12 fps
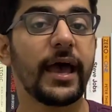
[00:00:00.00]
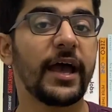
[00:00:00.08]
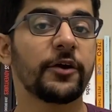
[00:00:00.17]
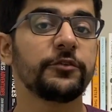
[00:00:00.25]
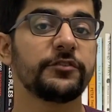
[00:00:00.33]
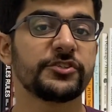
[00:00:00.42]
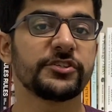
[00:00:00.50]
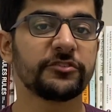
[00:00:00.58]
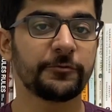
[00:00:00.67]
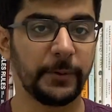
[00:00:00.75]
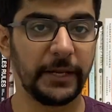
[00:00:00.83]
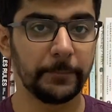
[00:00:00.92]
an
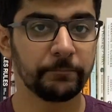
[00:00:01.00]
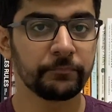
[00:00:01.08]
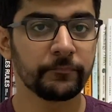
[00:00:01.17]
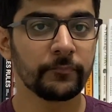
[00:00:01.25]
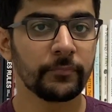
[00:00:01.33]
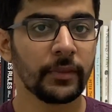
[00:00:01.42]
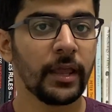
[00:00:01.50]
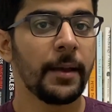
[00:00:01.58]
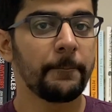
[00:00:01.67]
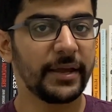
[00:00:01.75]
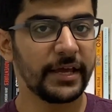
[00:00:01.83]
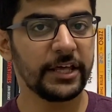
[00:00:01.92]
acquisition spree.
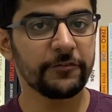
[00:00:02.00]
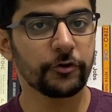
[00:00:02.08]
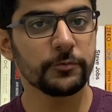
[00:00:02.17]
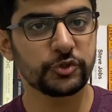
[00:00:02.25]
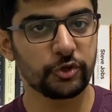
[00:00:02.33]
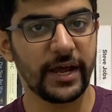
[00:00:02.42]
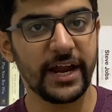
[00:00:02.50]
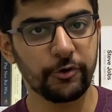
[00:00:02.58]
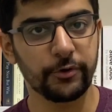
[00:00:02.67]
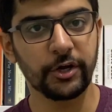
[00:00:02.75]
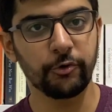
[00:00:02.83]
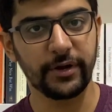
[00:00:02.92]
Beginning from
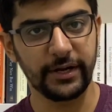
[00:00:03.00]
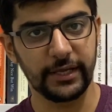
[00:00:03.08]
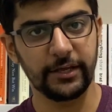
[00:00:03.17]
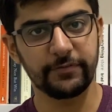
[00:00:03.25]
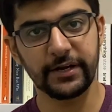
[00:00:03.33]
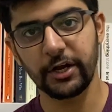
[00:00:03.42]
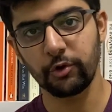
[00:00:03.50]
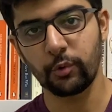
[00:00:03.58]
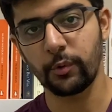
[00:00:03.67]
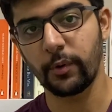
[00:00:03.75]
July 2020, when it